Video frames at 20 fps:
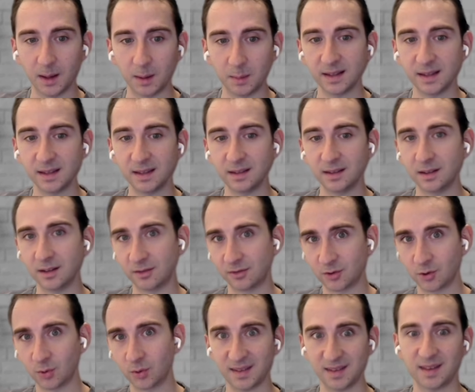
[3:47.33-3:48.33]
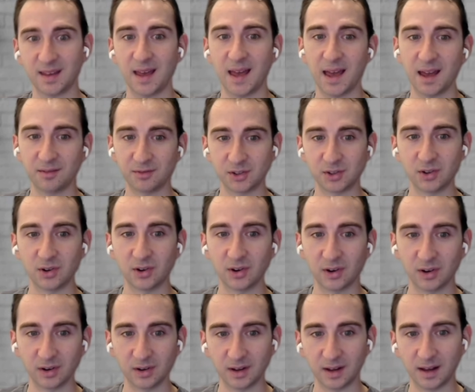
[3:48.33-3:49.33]
Finally, the
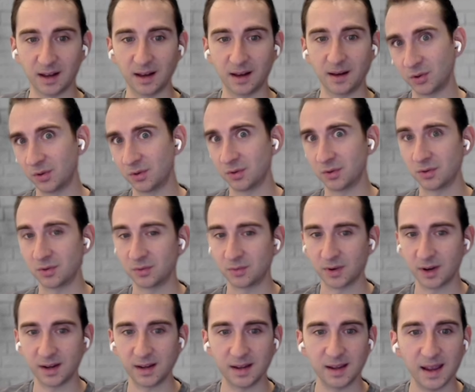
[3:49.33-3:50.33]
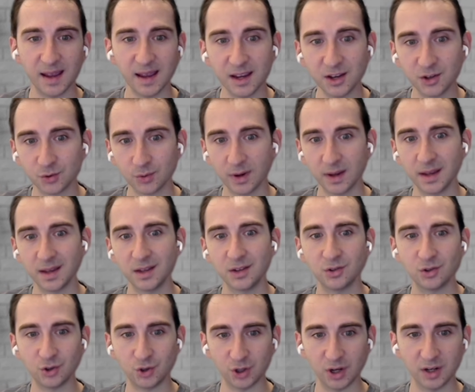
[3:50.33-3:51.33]
avatar, make sure they're in the right age
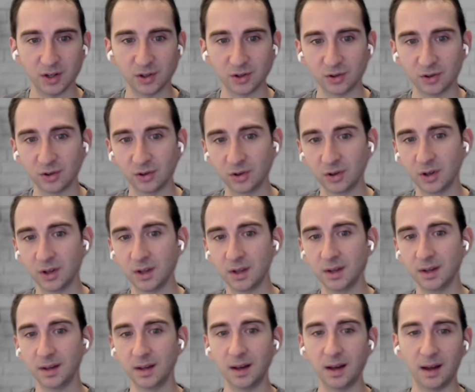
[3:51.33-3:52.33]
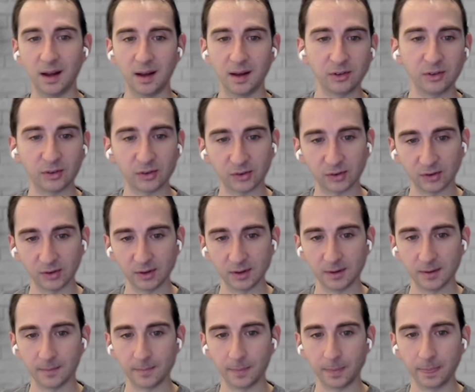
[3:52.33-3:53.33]
range, gender, appearance.
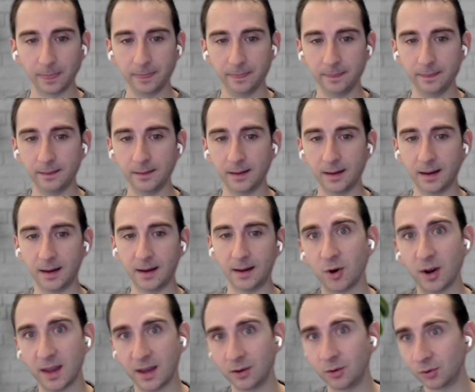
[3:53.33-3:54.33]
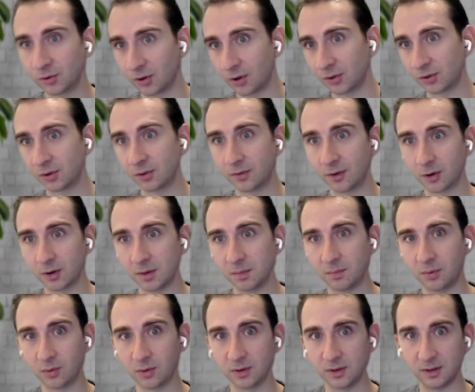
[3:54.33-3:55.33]
Camera angles also
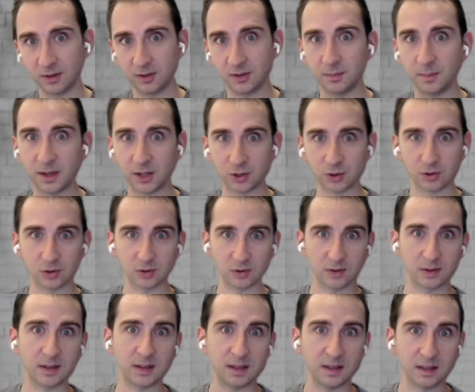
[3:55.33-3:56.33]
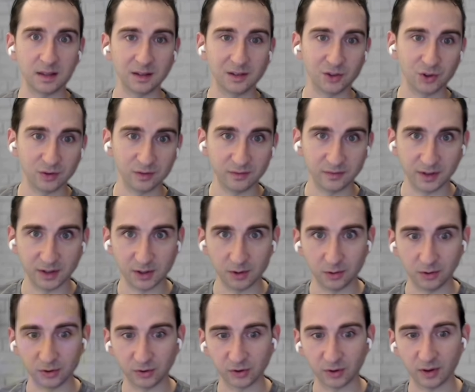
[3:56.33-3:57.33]
very important to make sure the
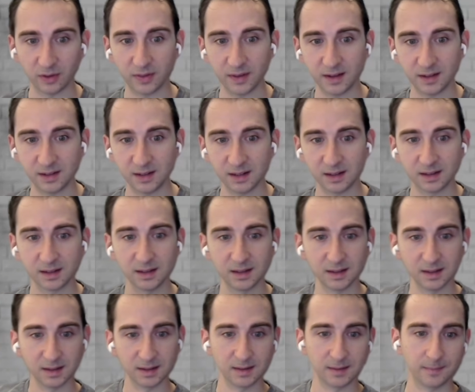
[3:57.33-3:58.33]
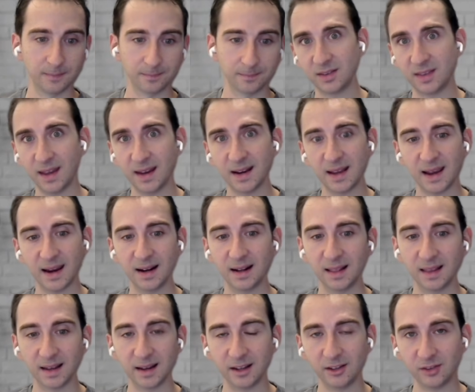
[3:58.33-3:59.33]
video looks authentic. And then
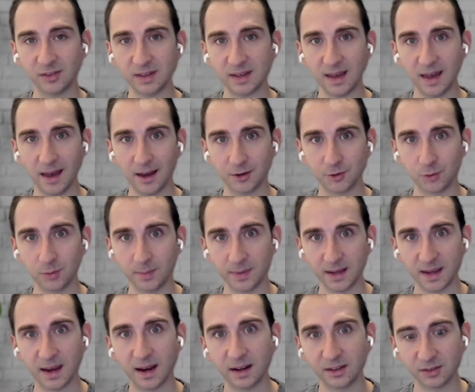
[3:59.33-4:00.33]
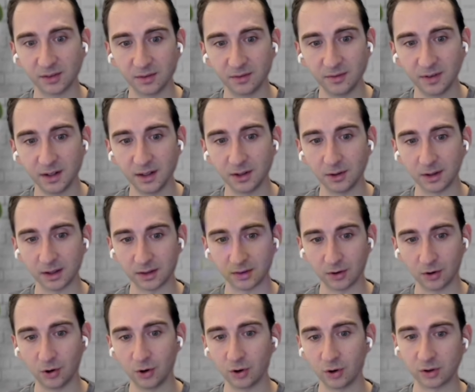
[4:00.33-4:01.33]
analyze the actual mechanics of the video,
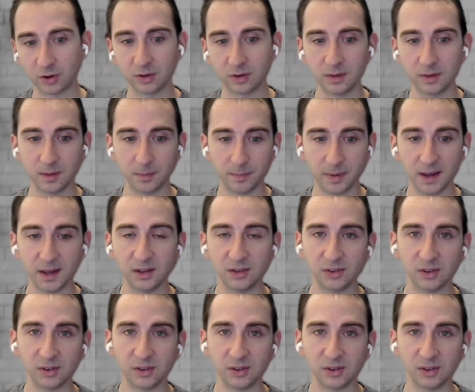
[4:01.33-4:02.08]
like the hook, the